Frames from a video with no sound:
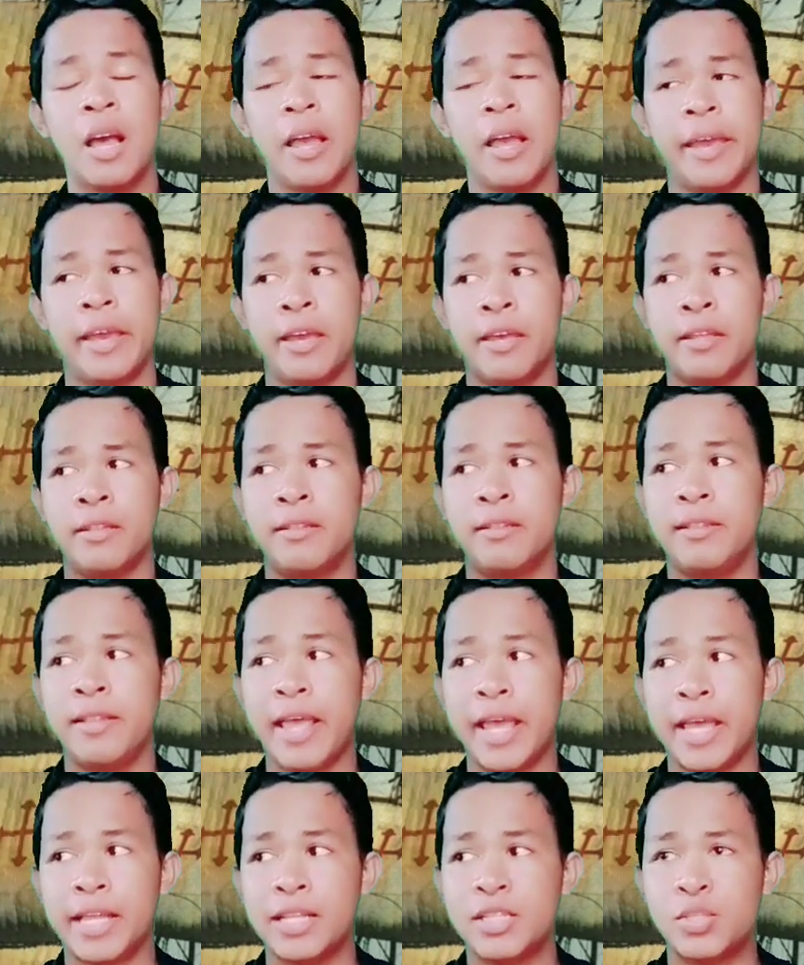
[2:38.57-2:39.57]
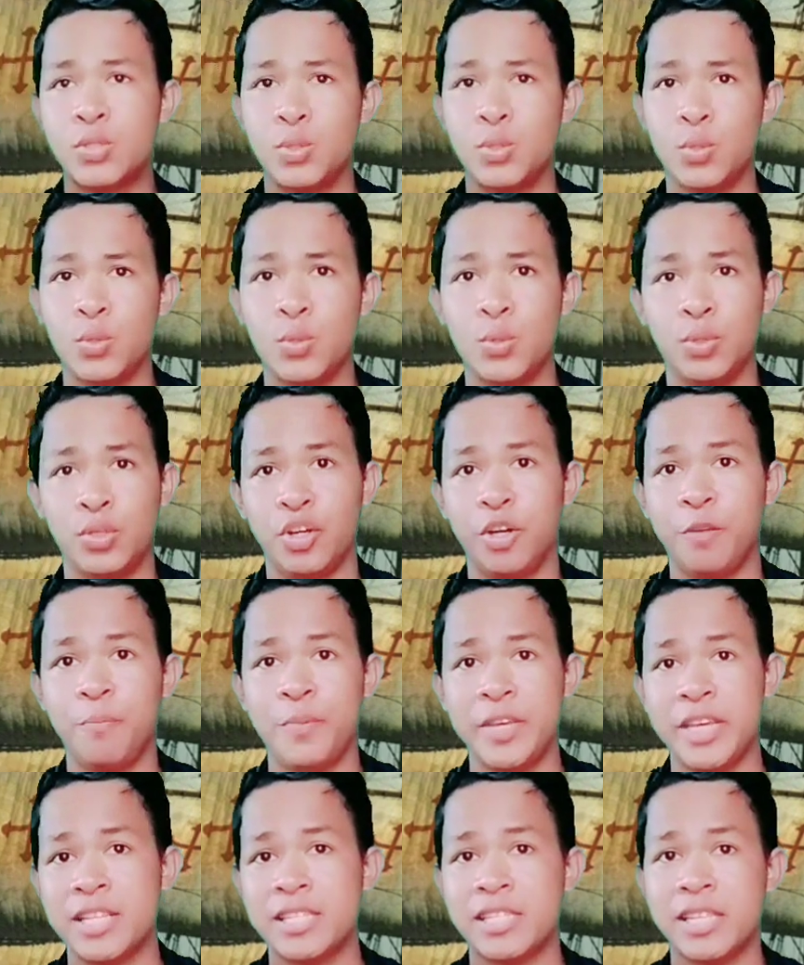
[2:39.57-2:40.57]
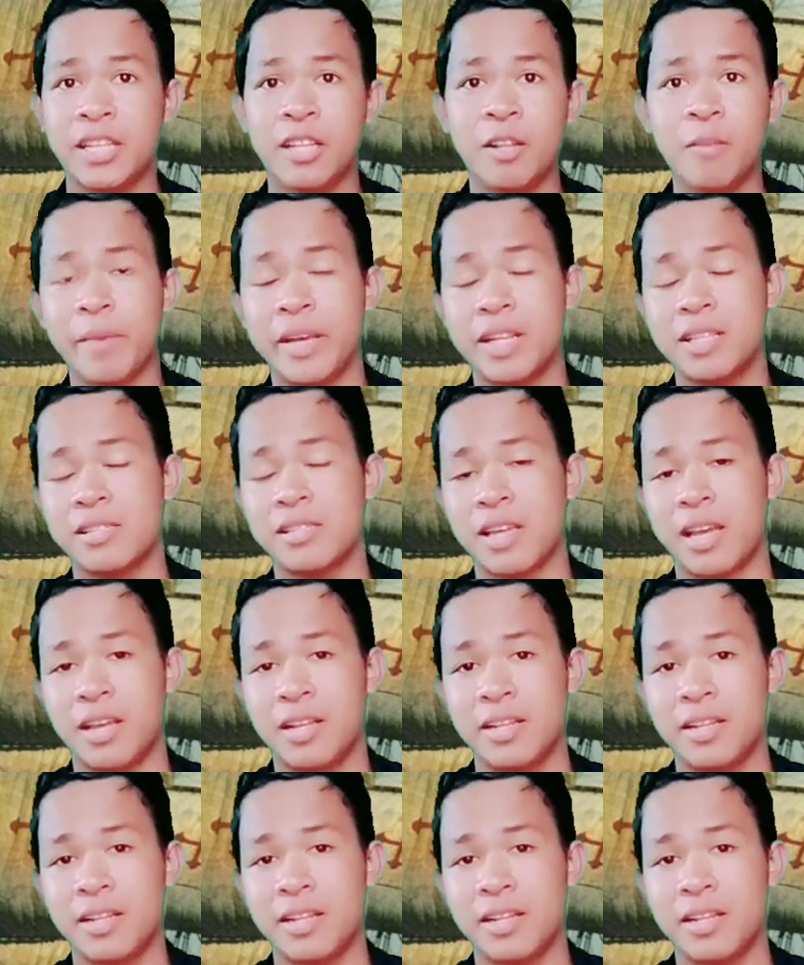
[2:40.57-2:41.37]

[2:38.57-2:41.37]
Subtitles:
and led to European settlements